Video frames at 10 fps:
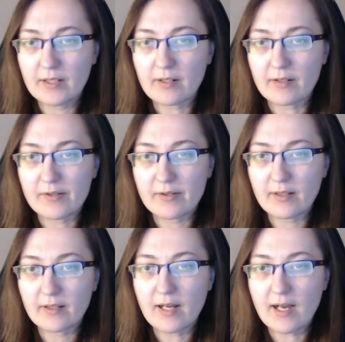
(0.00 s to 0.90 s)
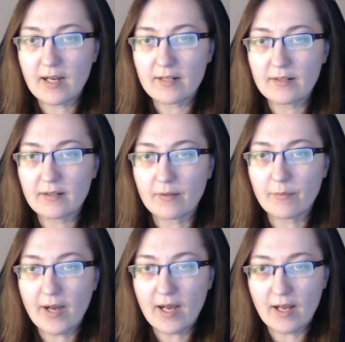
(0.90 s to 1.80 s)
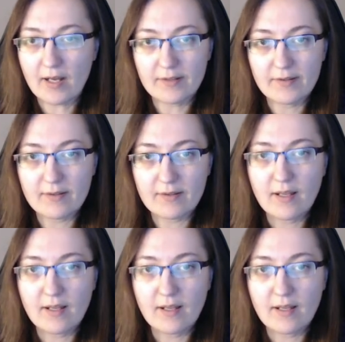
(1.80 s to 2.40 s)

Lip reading: they're still hiding their pasts